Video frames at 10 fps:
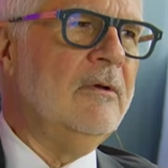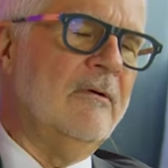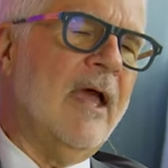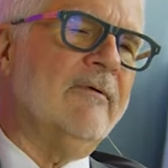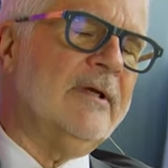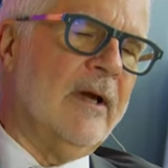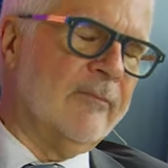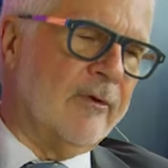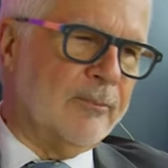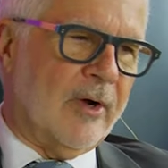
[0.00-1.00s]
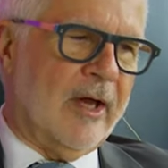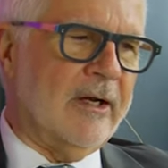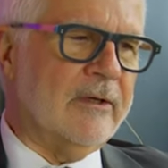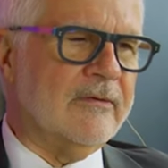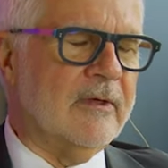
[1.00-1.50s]
you have a number of
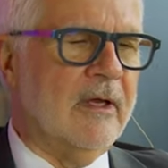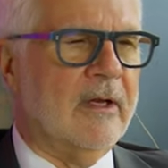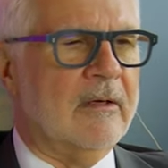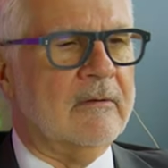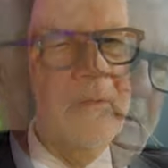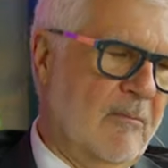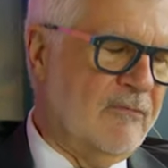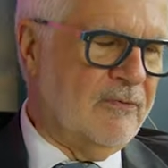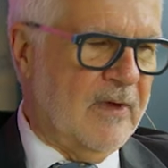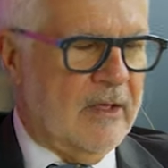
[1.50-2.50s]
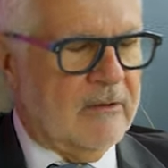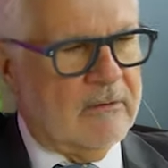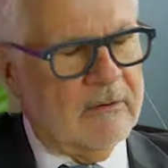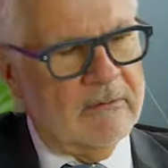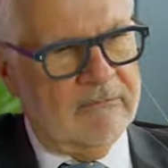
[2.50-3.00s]
products, and I'm a fan
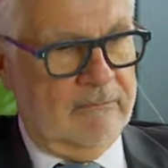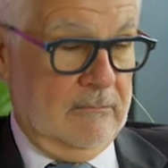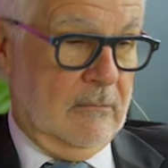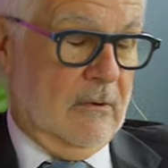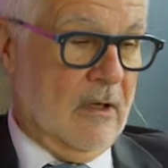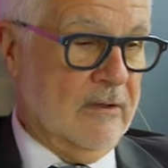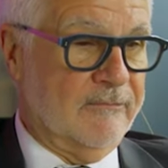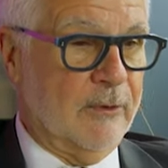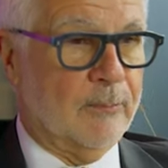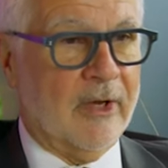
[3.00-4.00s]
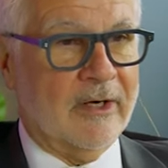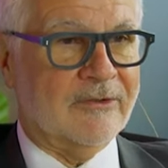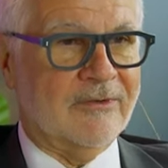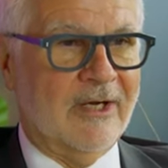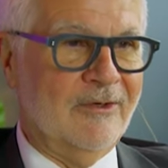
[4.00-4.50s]
of all of your
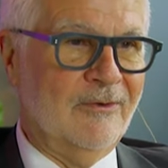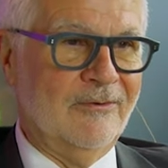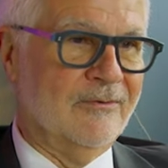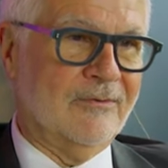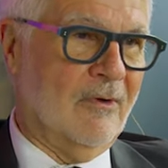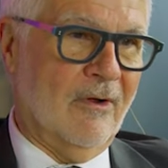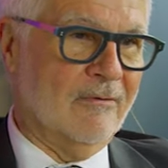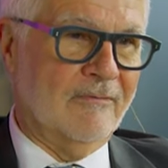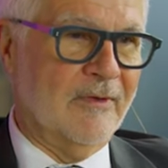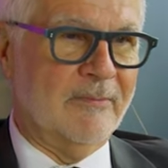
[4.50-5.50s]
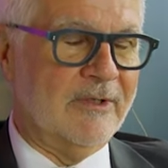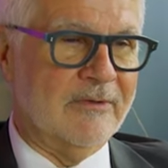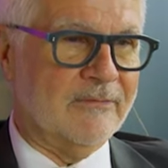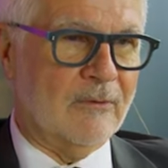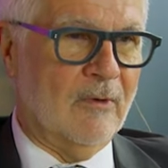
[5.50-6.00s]
products, and I use all of them in
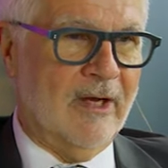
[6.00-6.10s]
different